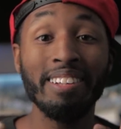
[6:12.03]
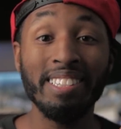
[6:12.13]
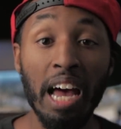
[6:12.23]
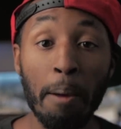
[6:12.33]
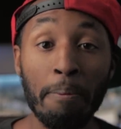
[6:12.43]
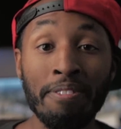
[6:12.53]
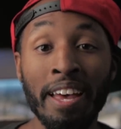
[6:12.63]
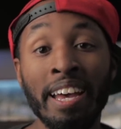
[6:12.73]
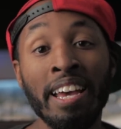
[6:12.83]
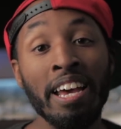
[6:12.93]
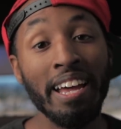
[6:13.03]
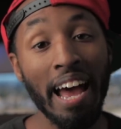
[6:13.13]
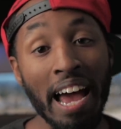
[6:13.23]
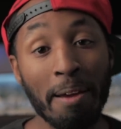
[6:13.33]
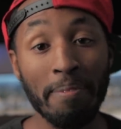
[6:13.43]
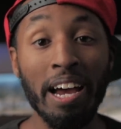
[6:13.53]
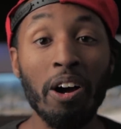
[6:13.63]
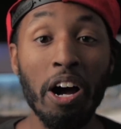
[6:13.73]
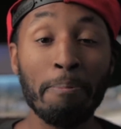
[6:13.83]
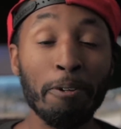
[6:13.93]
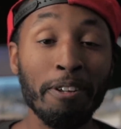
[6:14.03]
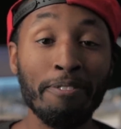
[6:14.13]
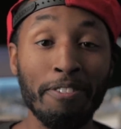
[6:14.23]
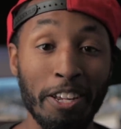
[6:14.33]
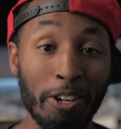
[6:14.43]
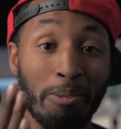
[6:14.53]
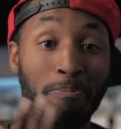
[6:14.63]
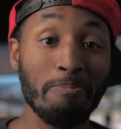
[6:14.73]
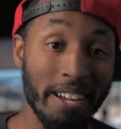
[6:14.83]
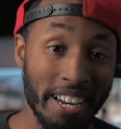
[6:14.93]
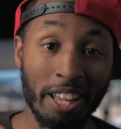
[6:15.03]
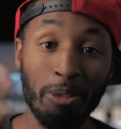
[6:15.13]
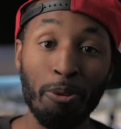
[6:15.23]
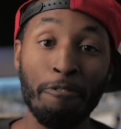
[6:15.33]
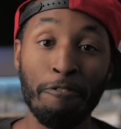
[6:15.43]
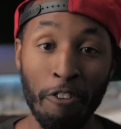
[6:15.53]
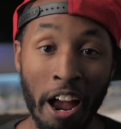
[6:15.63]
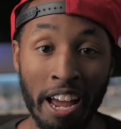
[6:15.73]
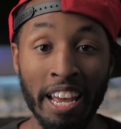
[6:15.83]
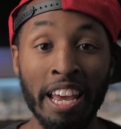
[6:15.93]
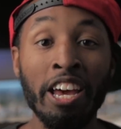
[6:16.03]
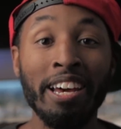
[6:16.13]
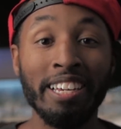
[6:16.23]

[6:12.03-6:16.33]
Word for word: On top of that, I am now uploading videos Monday through Friday,